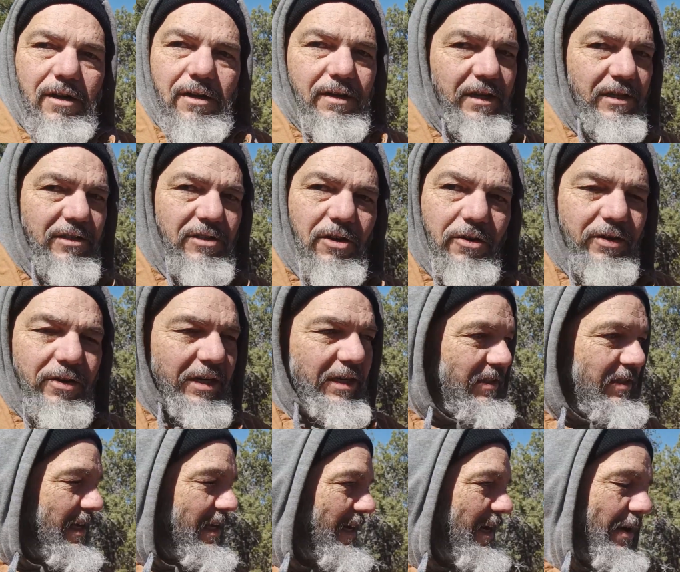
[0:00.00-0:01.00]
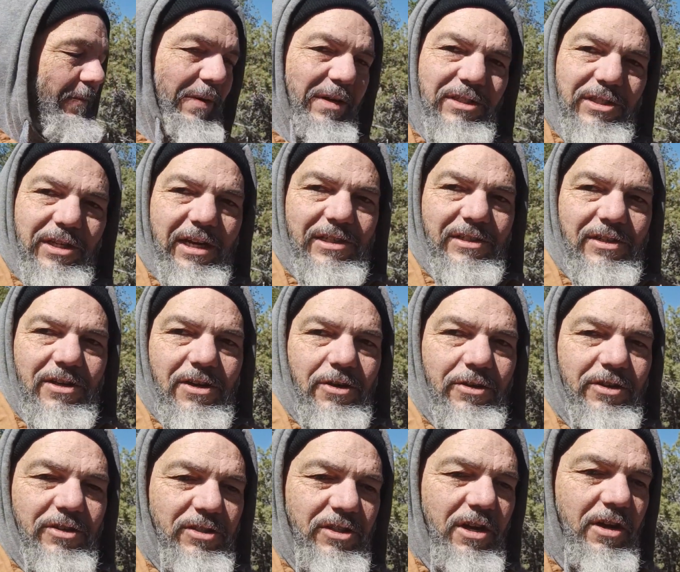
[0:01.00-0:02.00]
It's already set up, as you guys know.
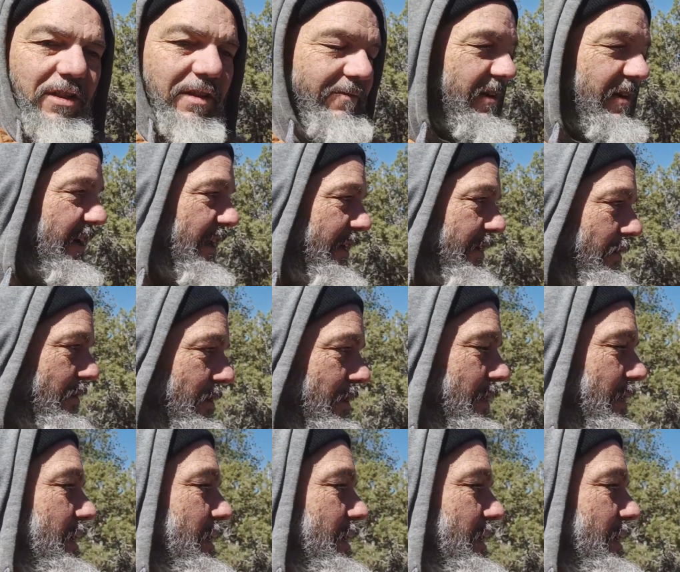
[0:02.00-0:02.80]
You saw the videos.